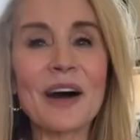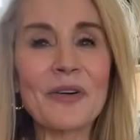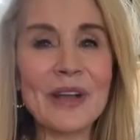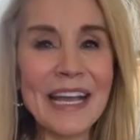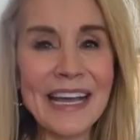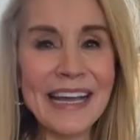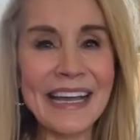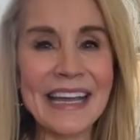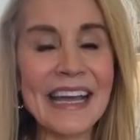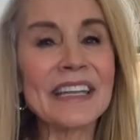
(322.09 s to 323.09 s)

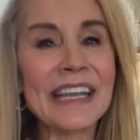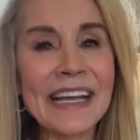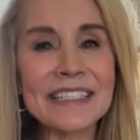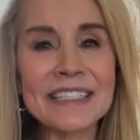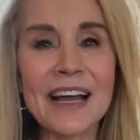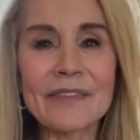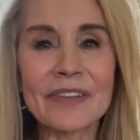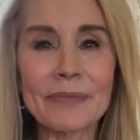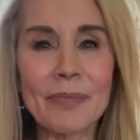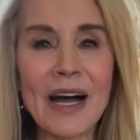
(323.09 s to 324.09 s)
Okay, next I've
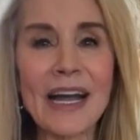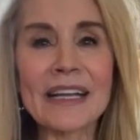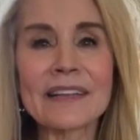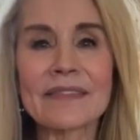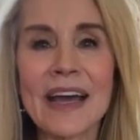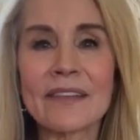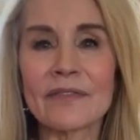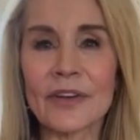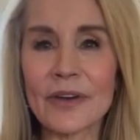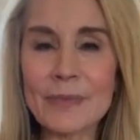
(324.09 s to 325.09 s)
combined
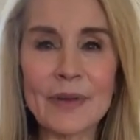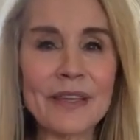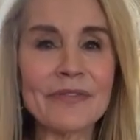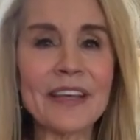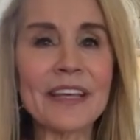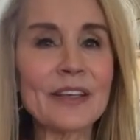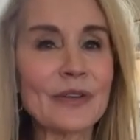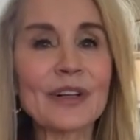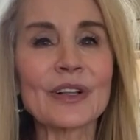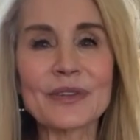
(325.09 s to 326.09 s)
that very beefy
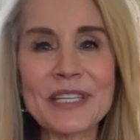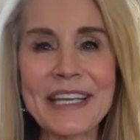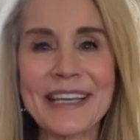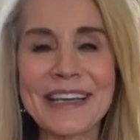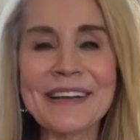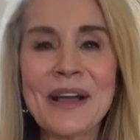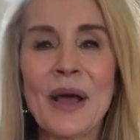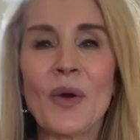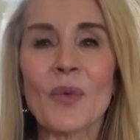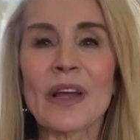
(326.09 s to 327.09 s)
Uniqlo tee
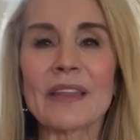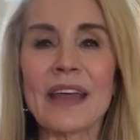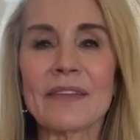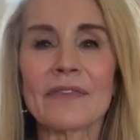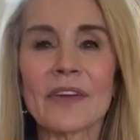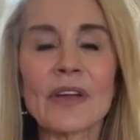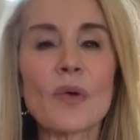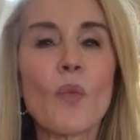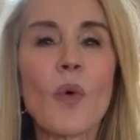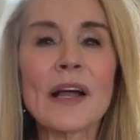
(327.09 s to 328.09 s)
with a
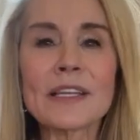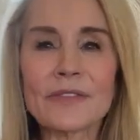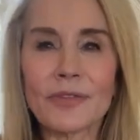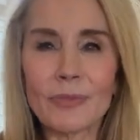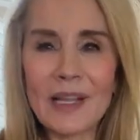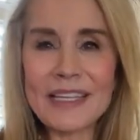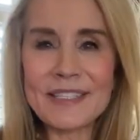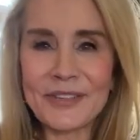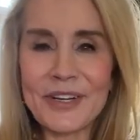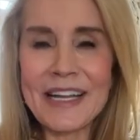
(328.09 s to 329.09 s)
very wonderful
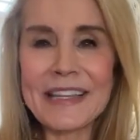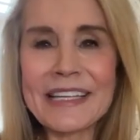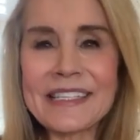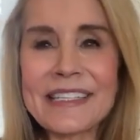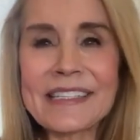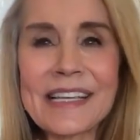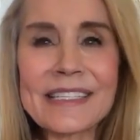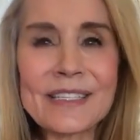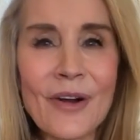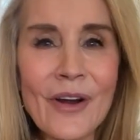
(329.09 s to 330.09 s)
blazer. And this is a
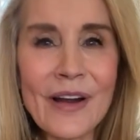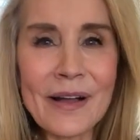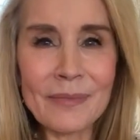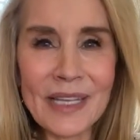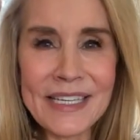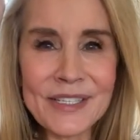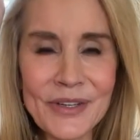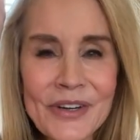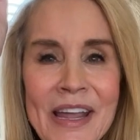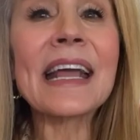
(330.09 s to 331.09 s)
Zara
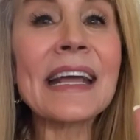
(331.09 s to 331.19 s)
blazer.